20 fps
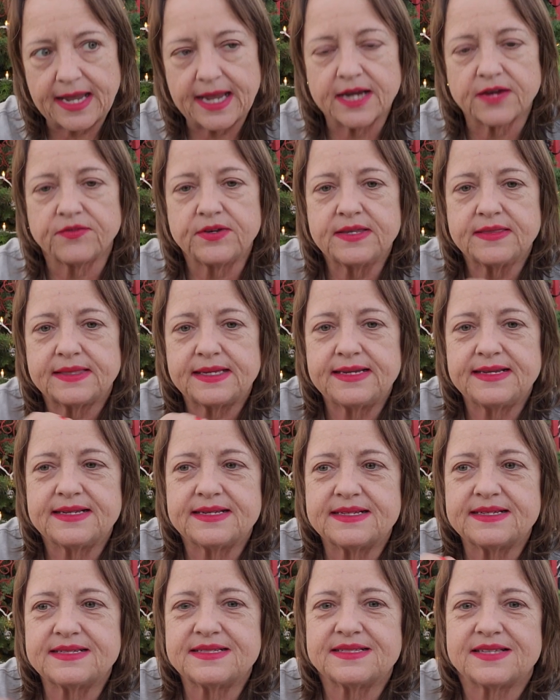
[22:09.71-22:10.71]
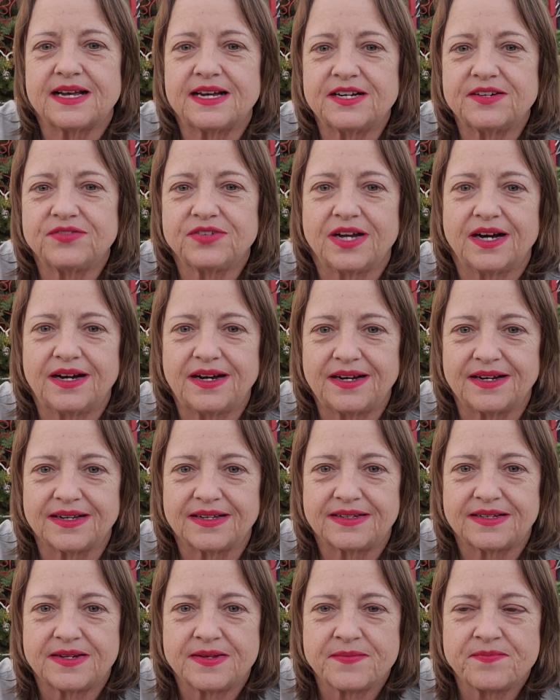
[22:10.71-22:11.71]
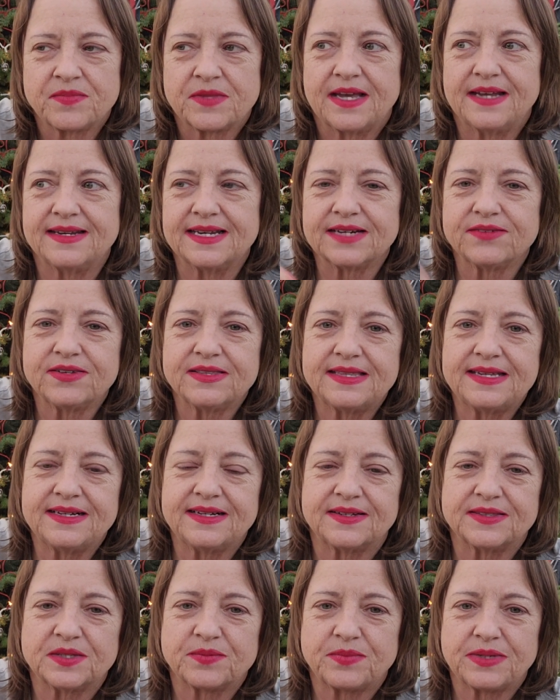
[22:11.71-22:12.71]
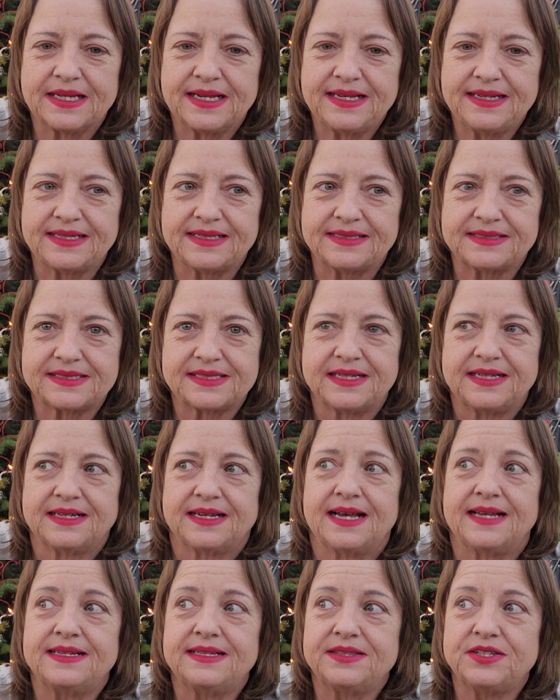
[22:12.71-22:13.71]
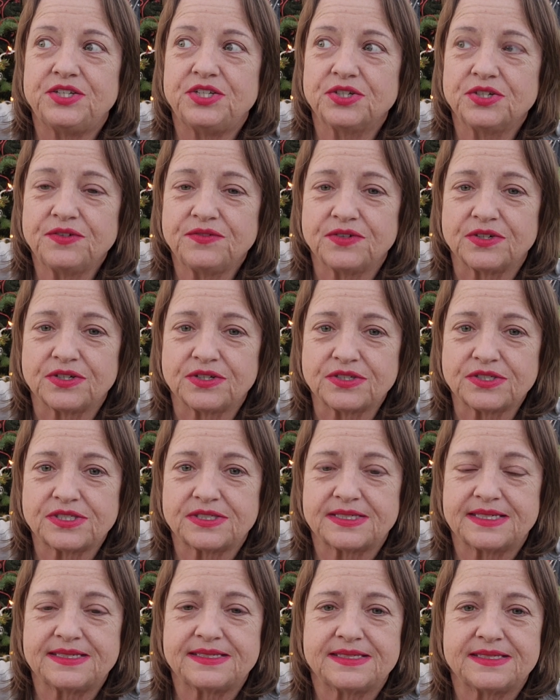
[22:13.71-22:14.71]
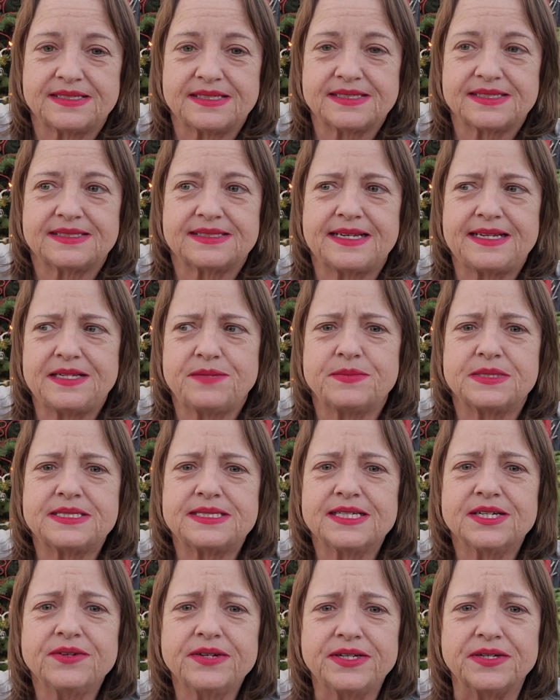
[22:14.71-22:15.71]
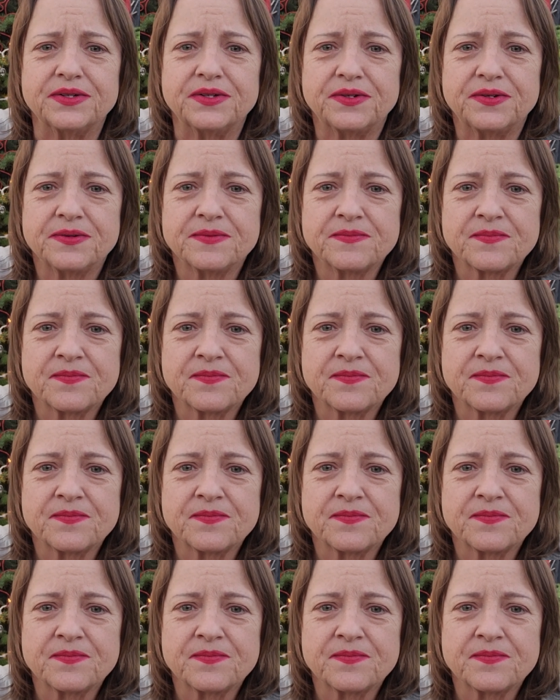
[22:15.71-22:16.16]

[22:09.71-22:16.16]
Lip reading: Everything is of God, and everything on the planet and in the universe, it's the same material.